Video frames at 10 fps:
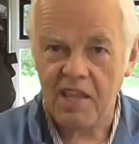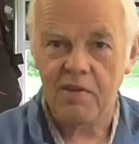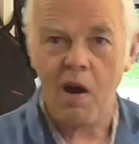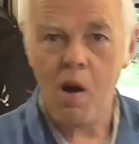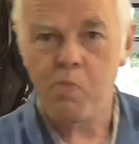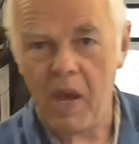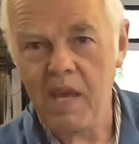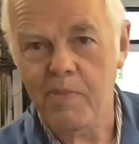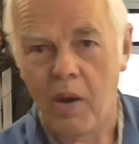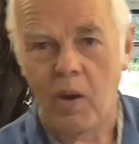there are
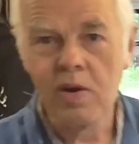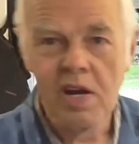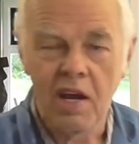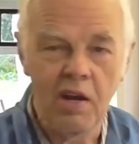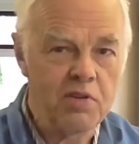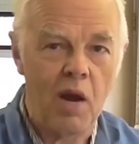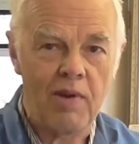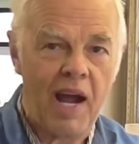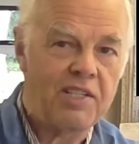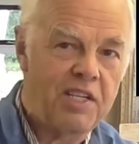people who
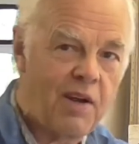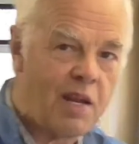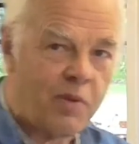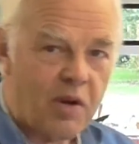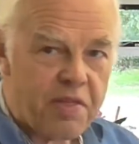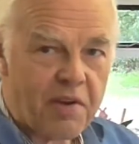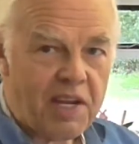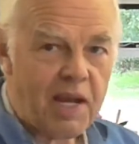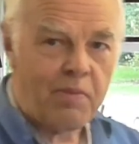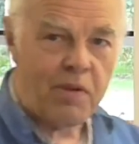don't actually know how to put a
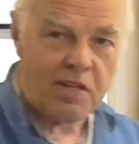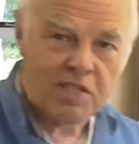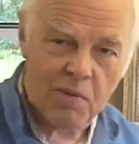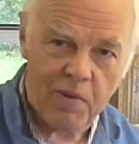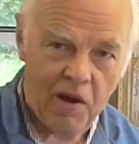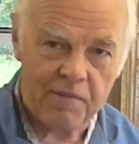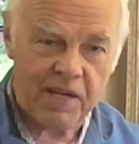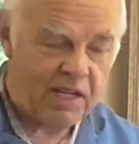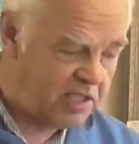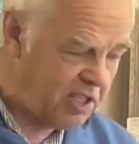13 amp plug top on,
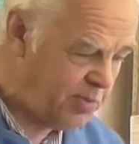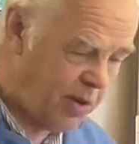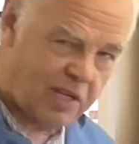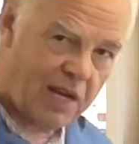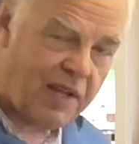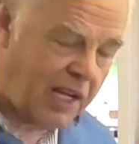because I suppose everything